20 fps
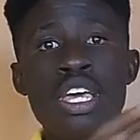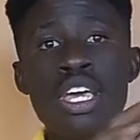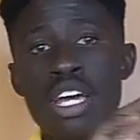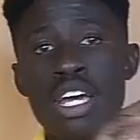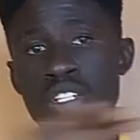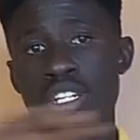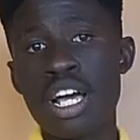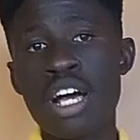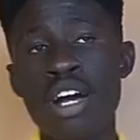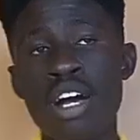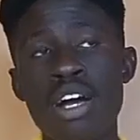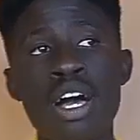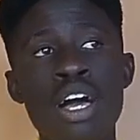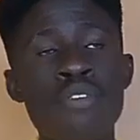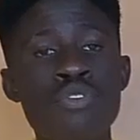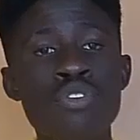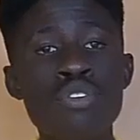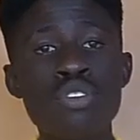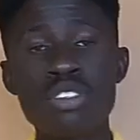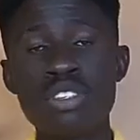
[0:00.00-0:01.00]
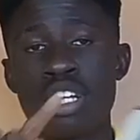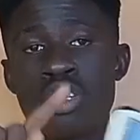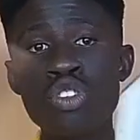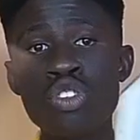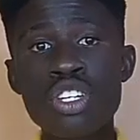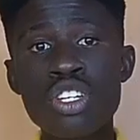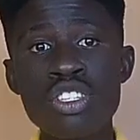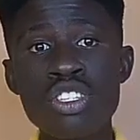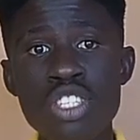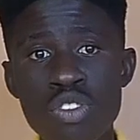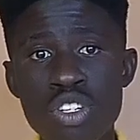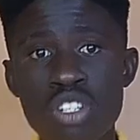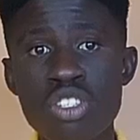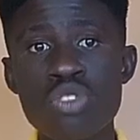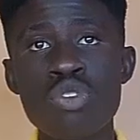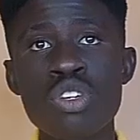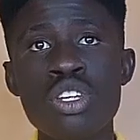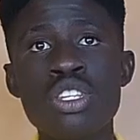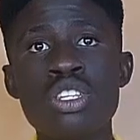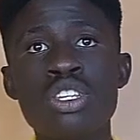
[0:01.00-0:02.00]
As, as you can as you can see on the
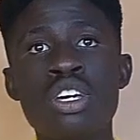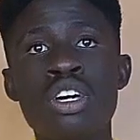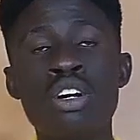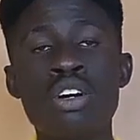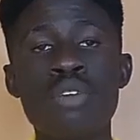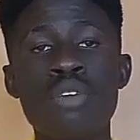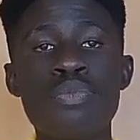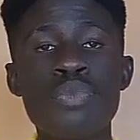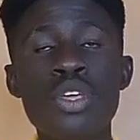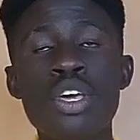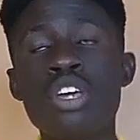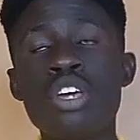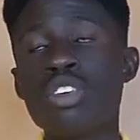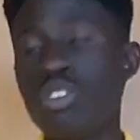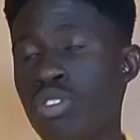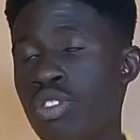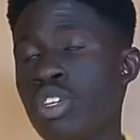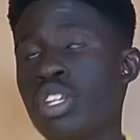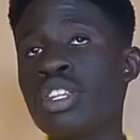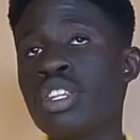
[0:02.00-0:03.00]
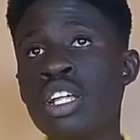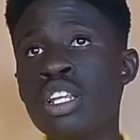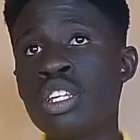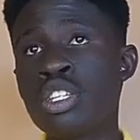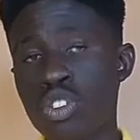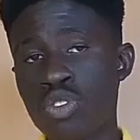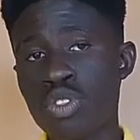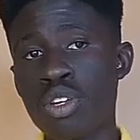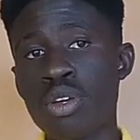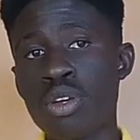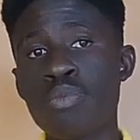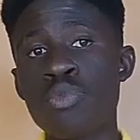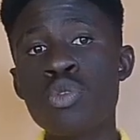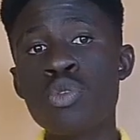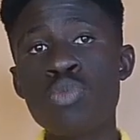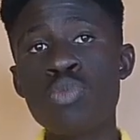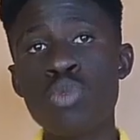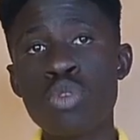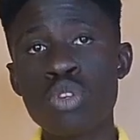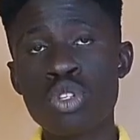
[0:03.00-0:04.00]
screen, uh, the, the list of the
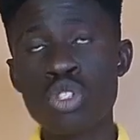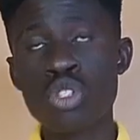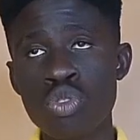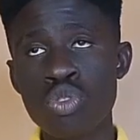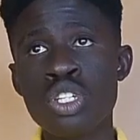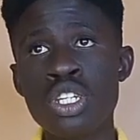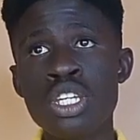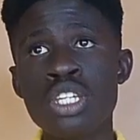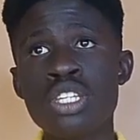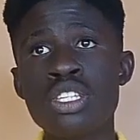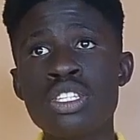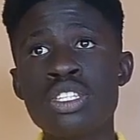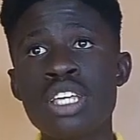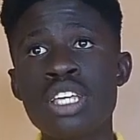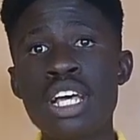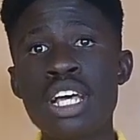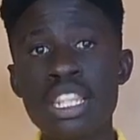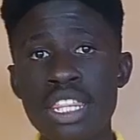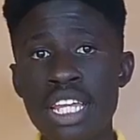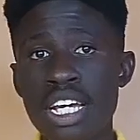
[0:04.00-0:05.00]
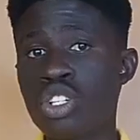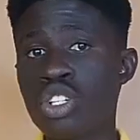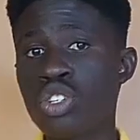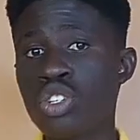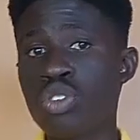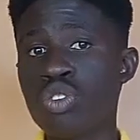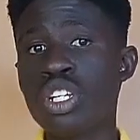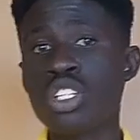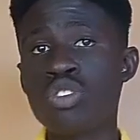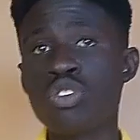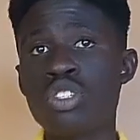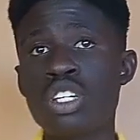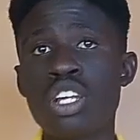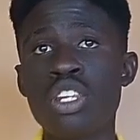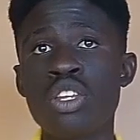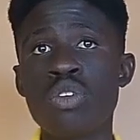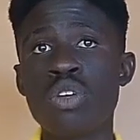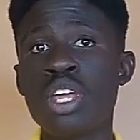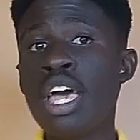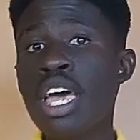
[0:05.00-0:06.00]
Buildbox two Ds that you need to download.